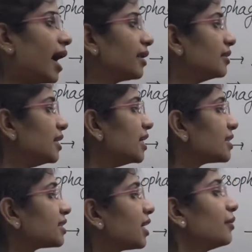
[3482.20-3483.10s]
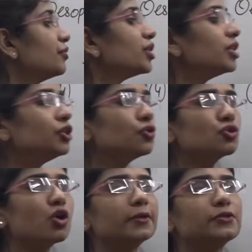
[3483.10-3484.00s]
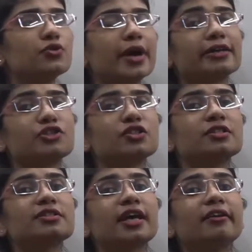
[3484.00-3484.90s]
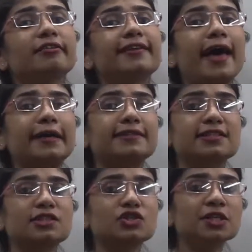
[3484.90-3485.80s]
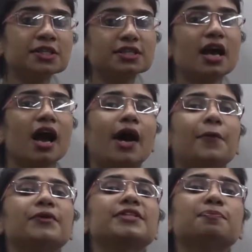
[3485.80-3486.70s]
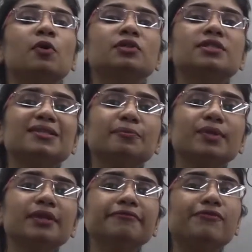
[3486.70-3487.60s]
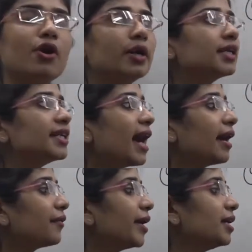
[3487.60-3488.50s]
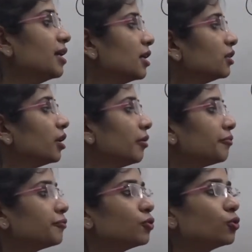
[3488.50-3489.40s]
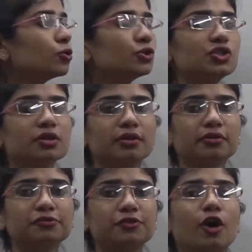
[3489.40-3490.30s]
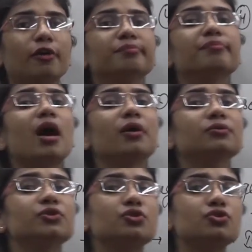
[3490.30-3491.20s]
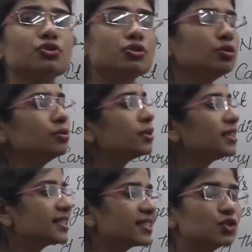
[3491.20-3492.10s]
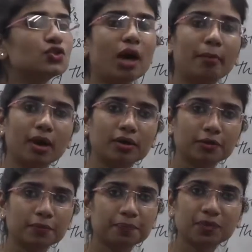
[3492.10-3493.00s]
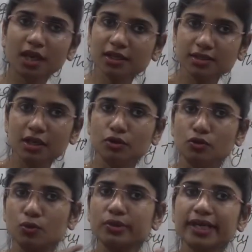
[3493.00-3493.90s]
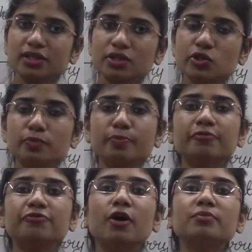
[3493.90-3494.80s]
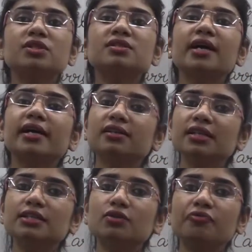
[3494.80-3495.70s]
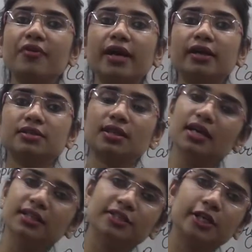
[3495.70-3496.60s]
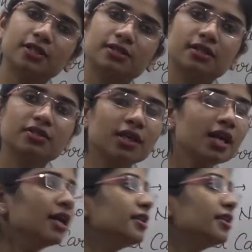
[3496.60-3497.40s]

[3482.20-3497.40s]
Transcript: And these continued contractions and relaxations are responsible for carrying the food from mouth to stomach. Yes, no digestion performed inside the esophagus. That is the thing.